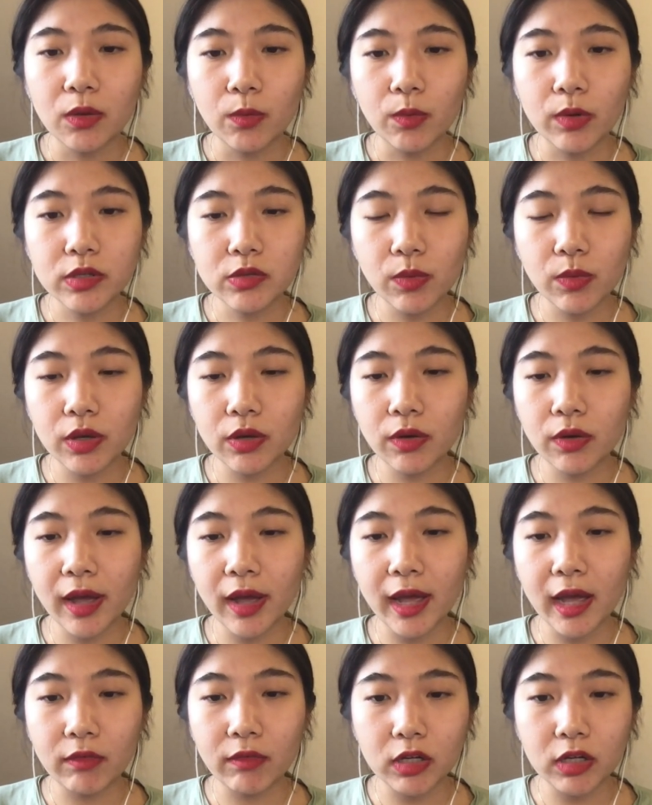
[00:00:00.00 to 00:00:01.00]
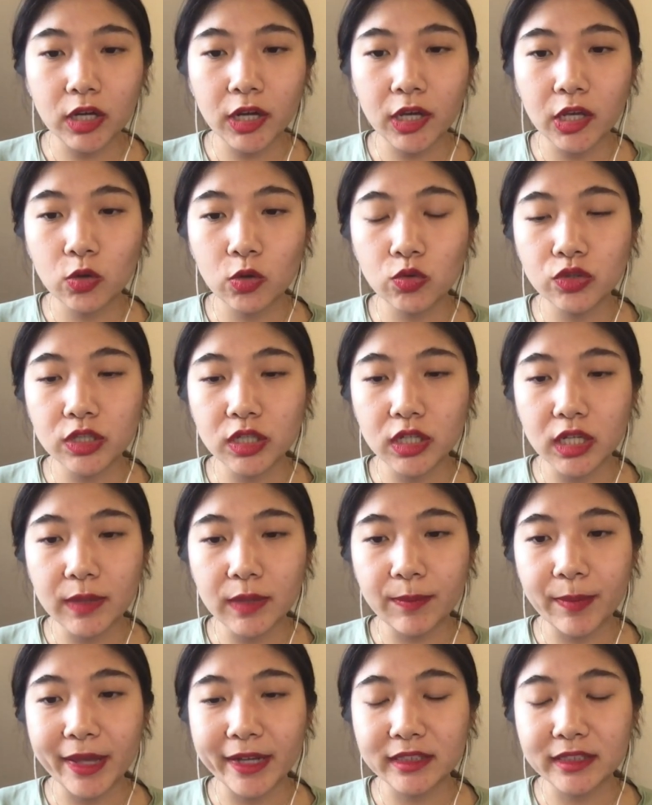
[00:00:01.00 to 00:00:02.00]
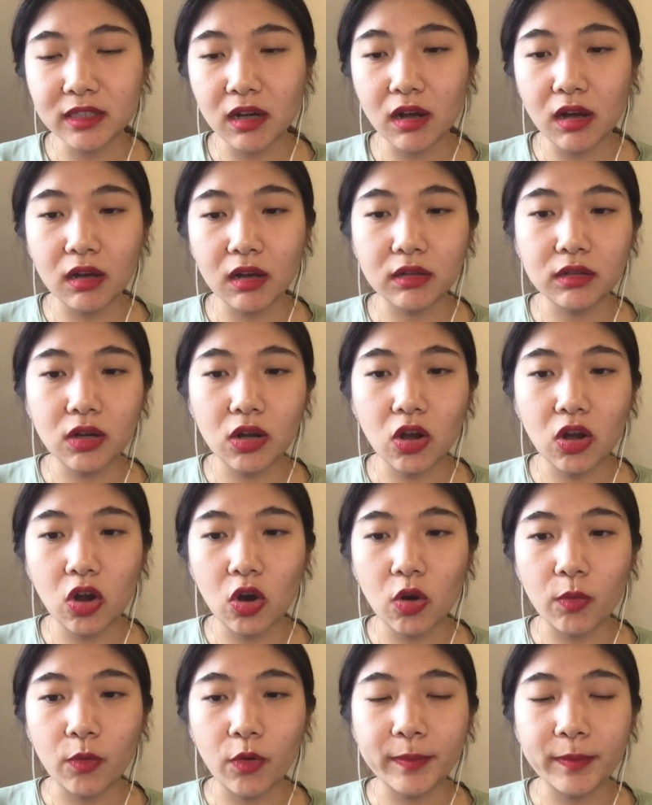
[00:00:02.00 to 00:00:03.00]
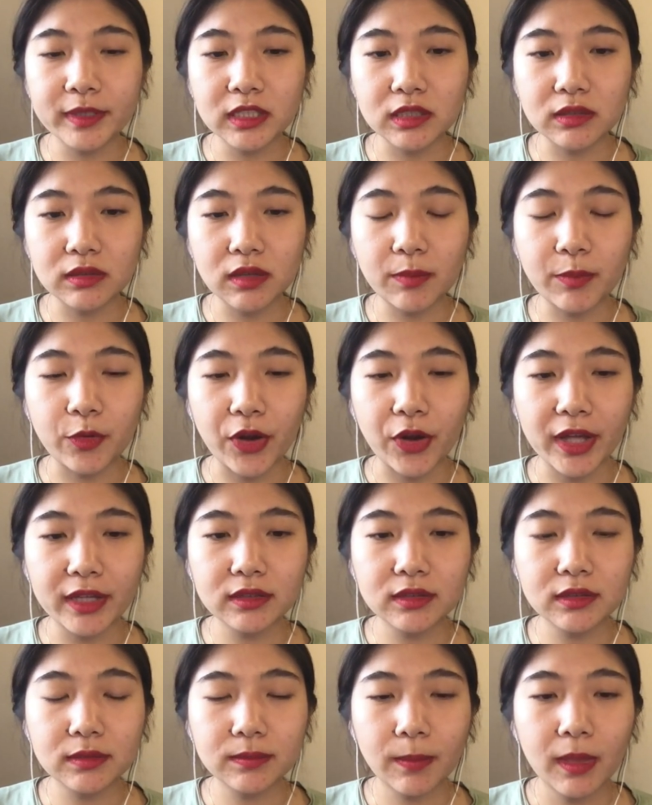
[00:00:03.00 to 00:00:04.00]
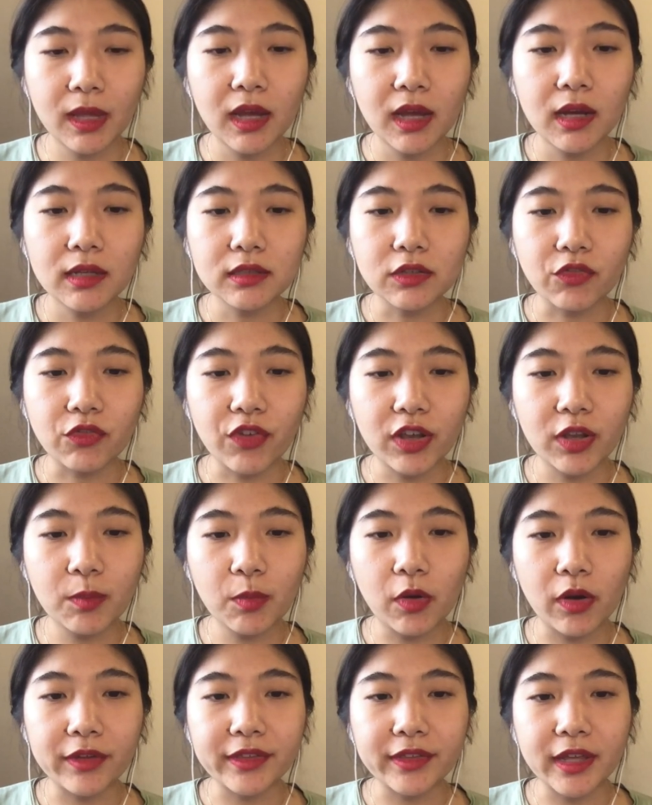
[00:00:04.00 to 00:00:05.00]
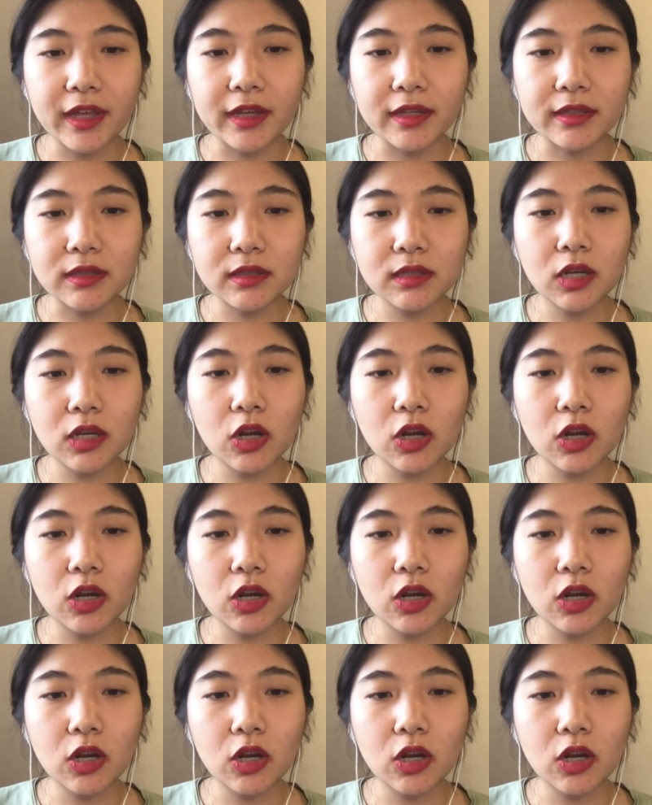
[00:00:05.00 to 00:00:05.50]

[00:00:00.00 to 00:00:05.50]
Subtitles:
which will have a huge impact on correct brands. The final point is